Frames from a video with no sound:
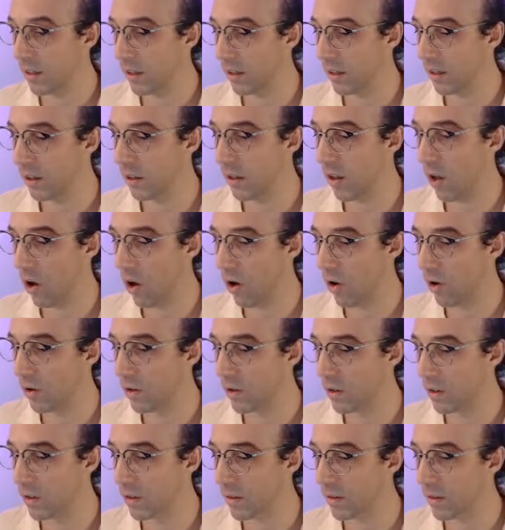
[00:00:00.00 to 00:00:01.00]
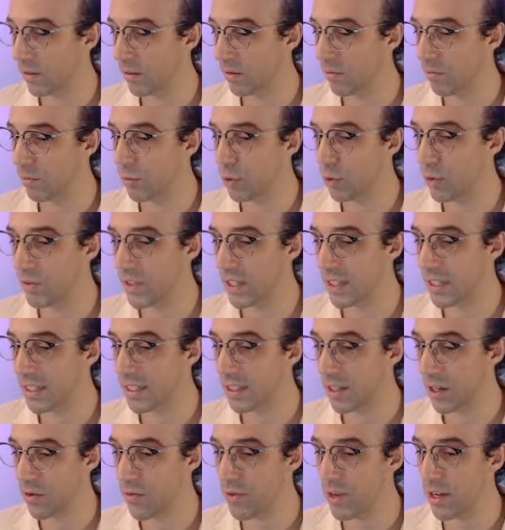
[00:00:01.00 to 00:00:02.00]
long movie
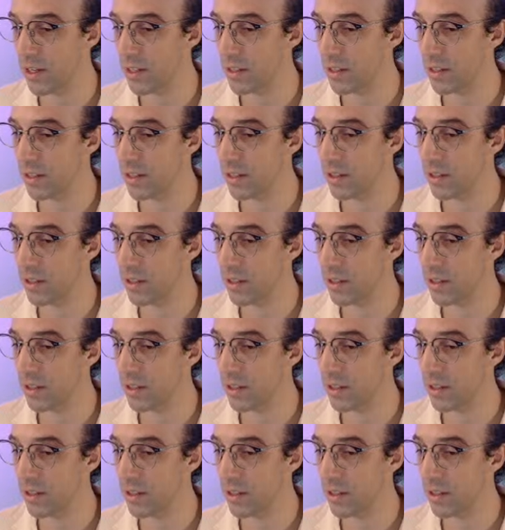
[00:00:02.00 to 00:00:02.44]
series.